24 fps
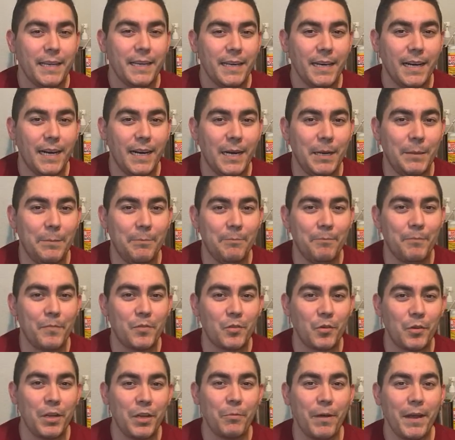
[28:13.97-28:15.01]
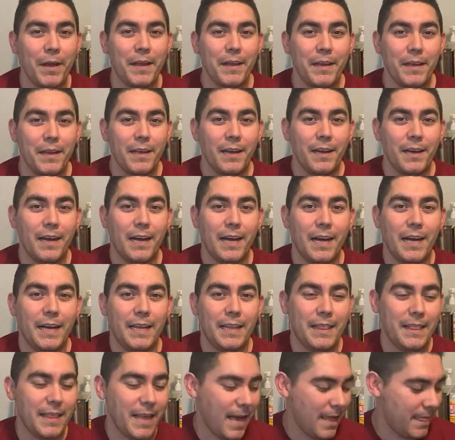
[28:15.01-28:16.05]
So anyway,
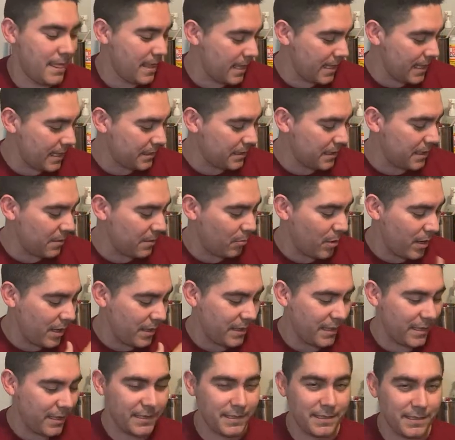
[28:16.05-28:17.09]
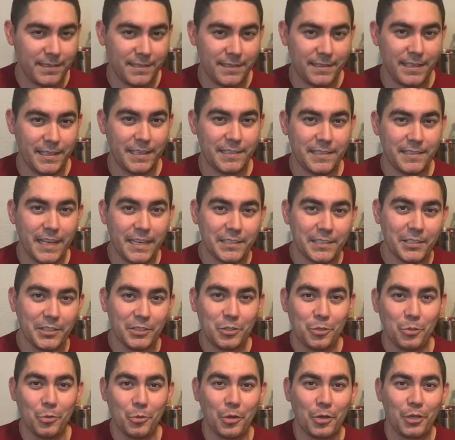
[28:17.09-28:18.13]
I think that's gonna bring this session
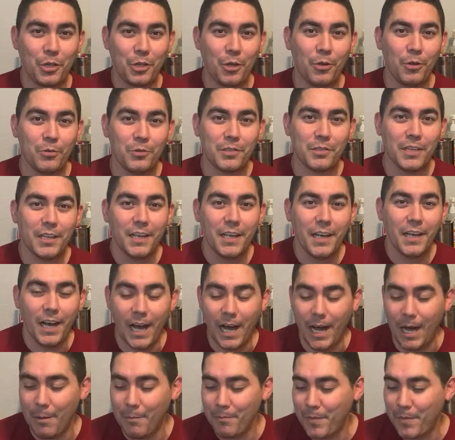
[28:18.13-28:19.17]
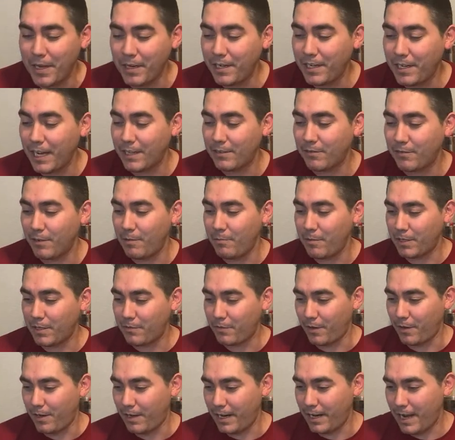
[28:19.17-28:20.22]
to a close. Thank you guys very much
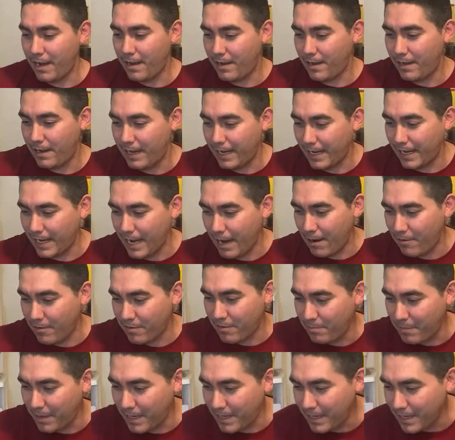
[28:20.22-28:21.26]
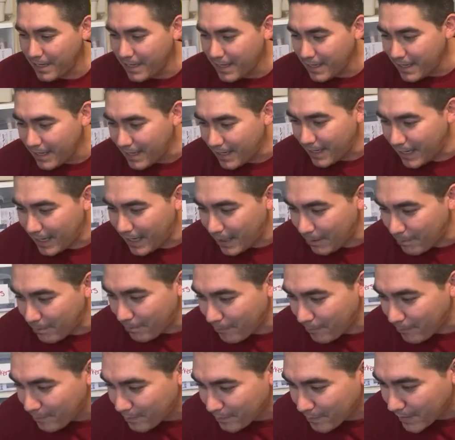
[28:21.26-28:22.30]
for hanging out with me. I
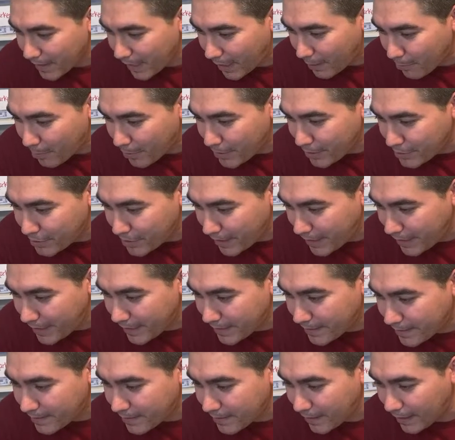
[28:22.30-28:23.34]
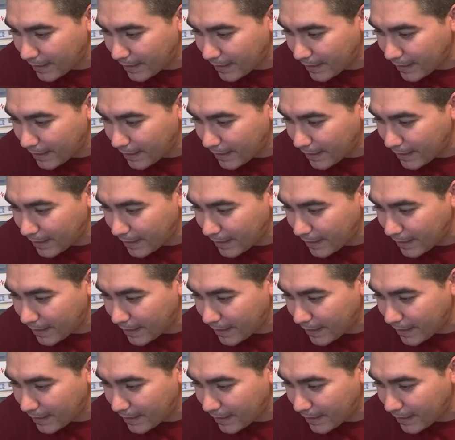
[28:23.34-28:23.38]
appreciate it.